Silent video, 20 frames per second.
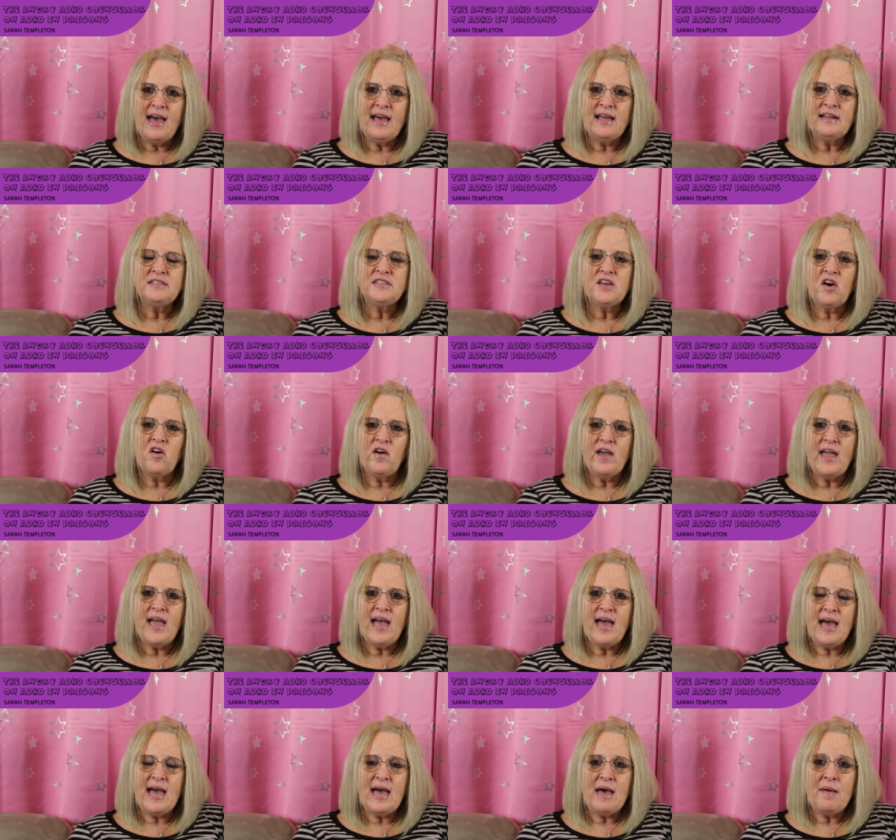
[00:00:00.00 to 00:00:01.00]
and I
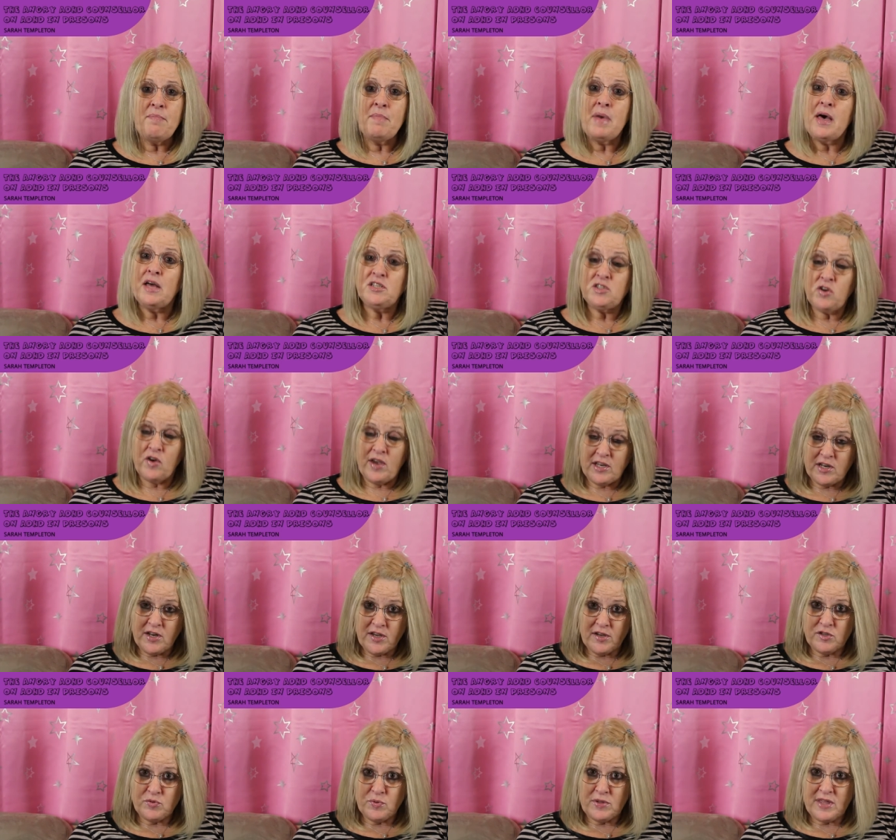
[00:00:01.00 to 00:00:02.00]
am
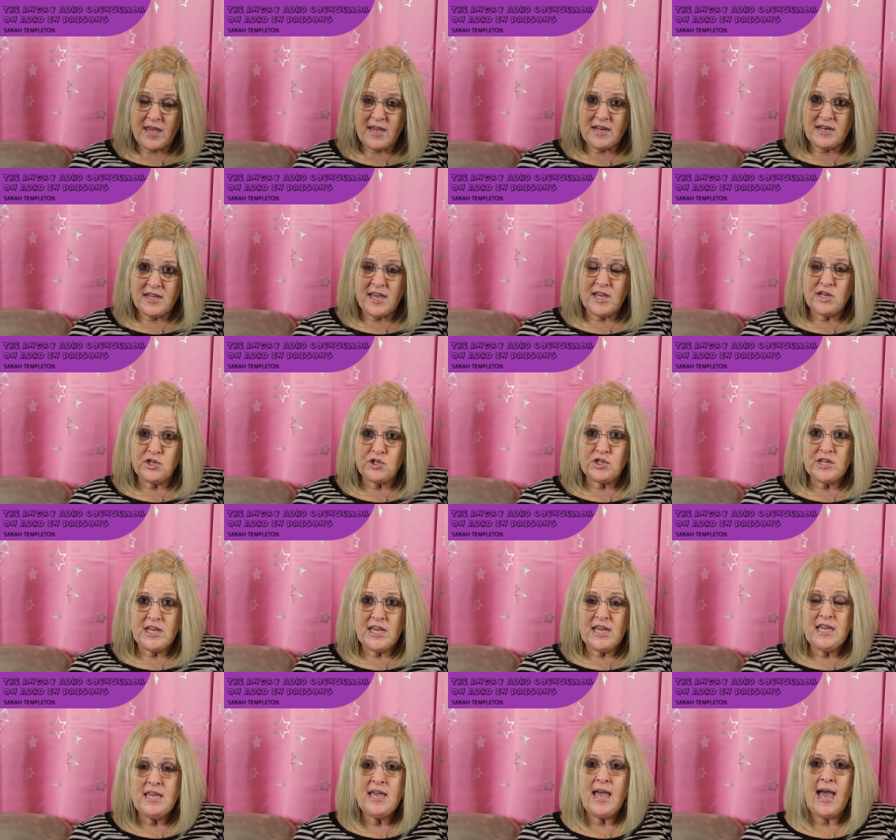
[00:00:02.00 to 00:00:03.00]
diagnosed with
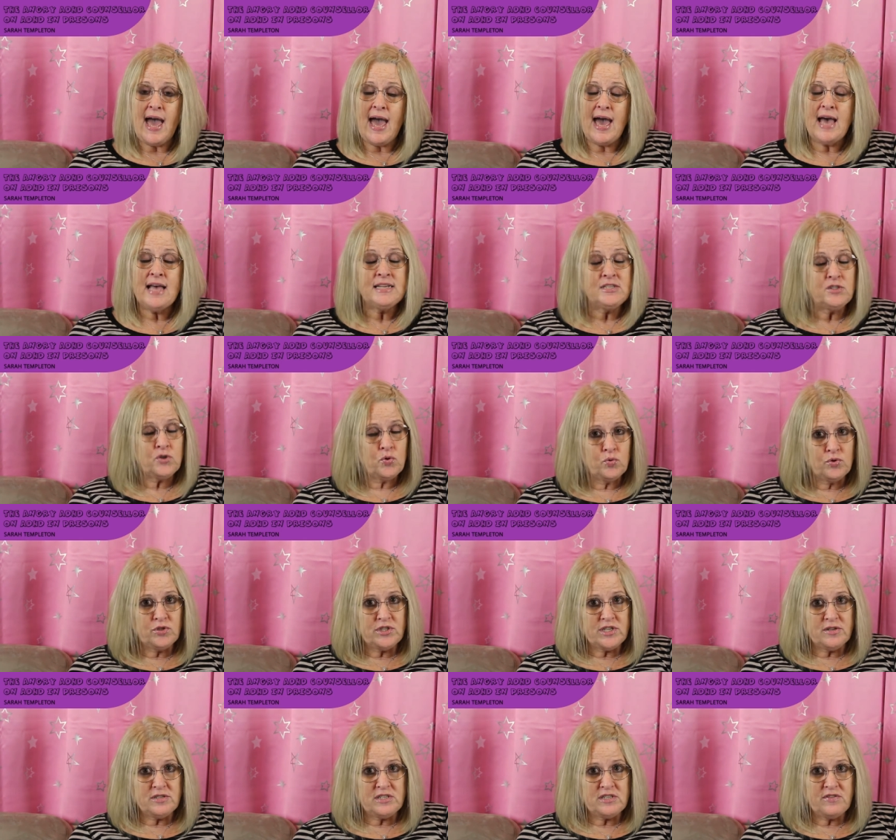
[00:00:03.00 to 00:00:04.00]
ADHD and
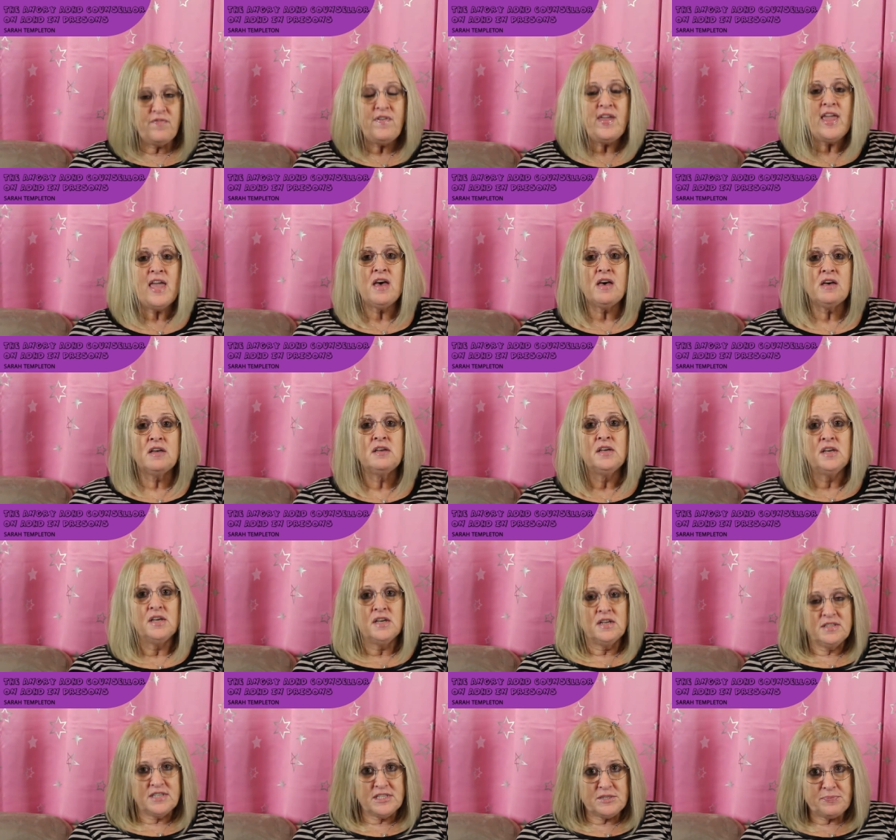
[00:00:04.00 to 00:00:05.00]
also severe
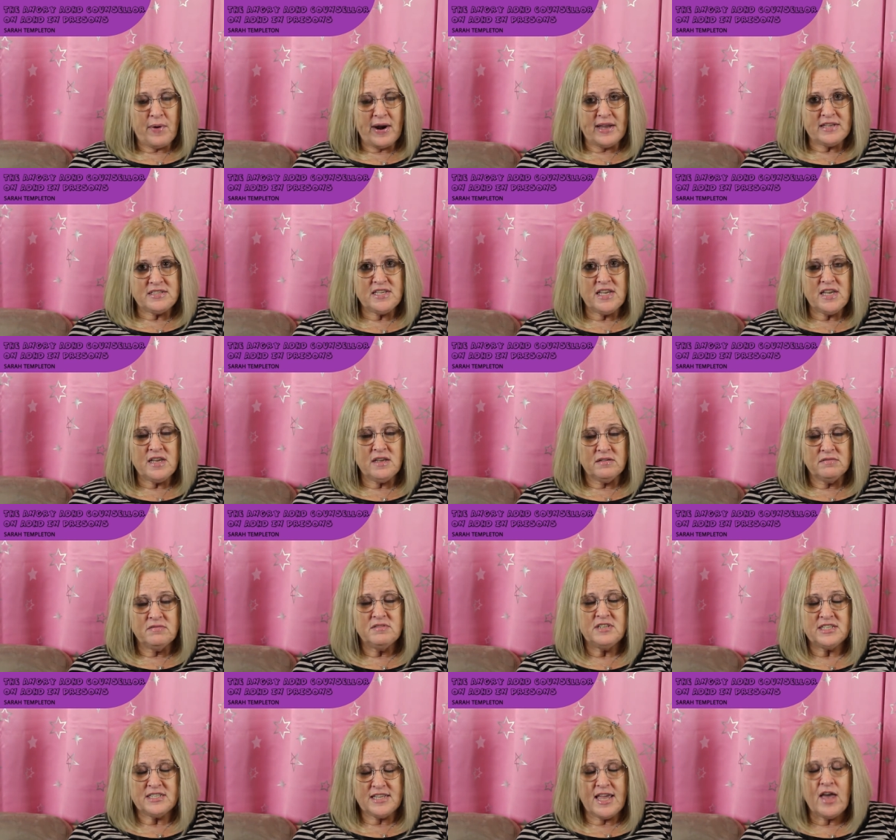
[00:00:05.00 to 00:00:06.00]
dyspraxia,
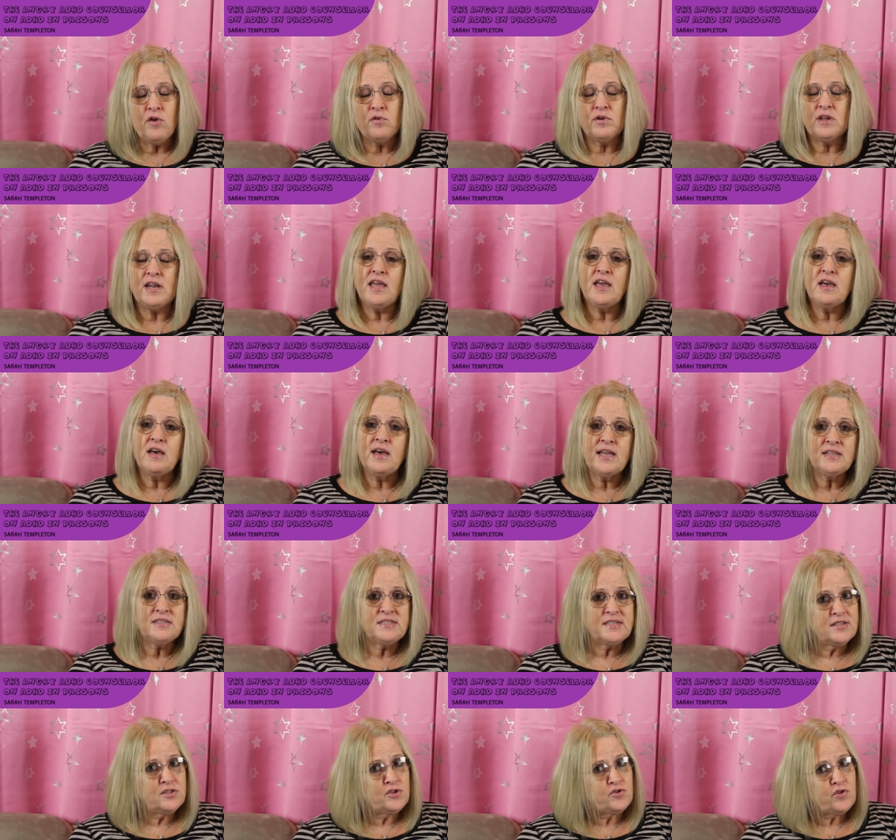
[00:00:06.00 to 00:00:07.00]
dyscalculia, and
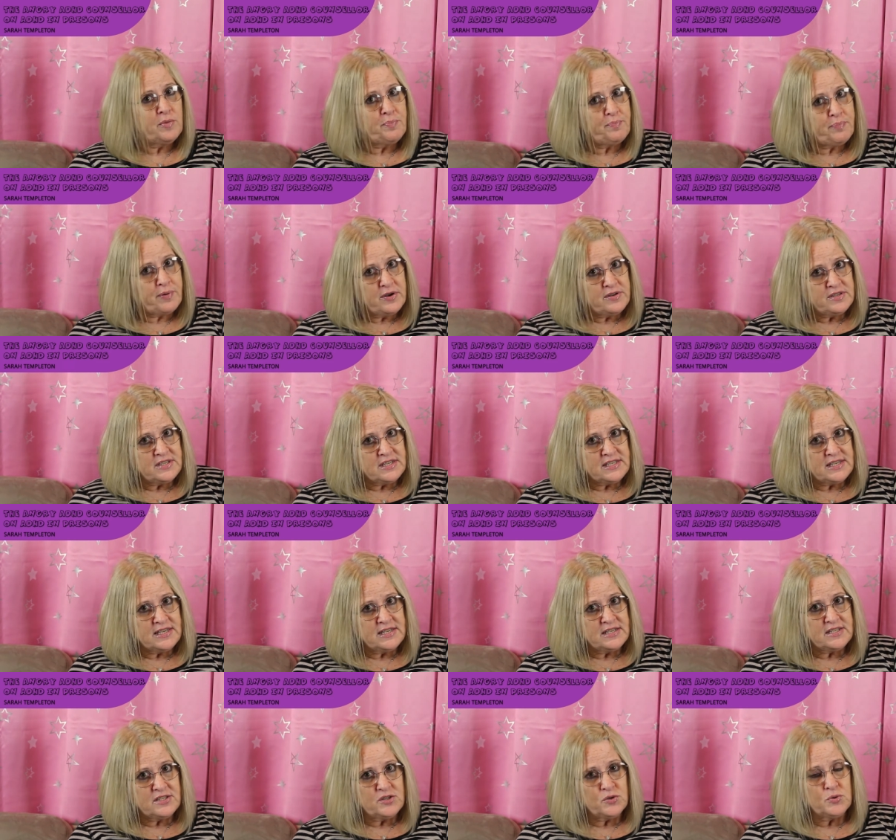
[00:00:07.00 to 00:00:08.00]
sensory
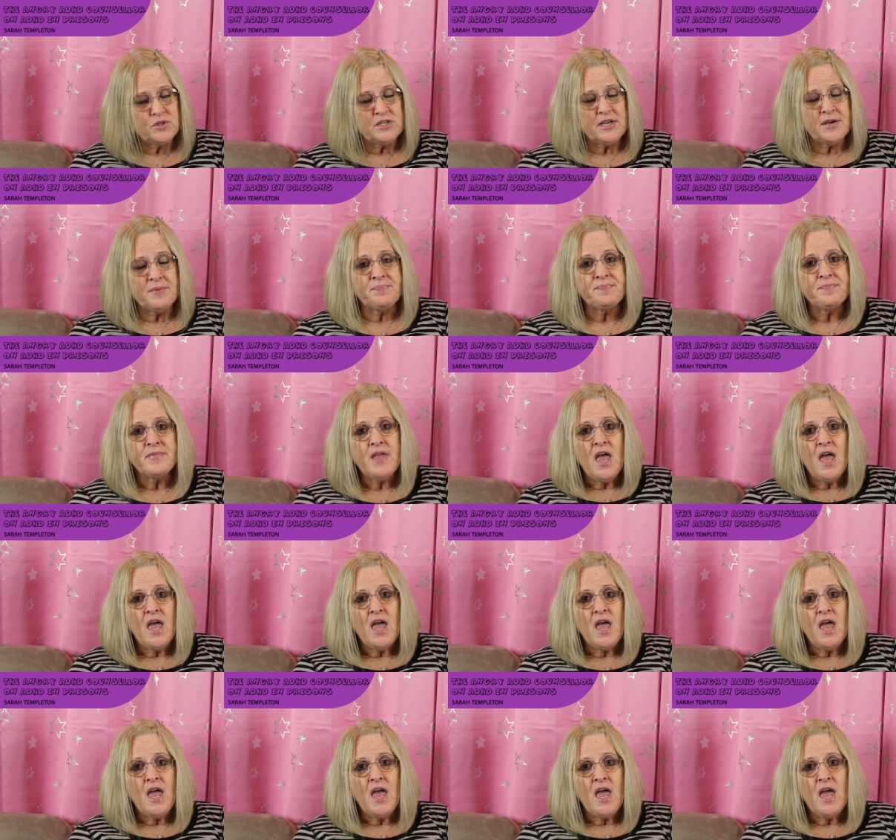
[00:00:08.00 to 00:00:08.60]
processing disorder.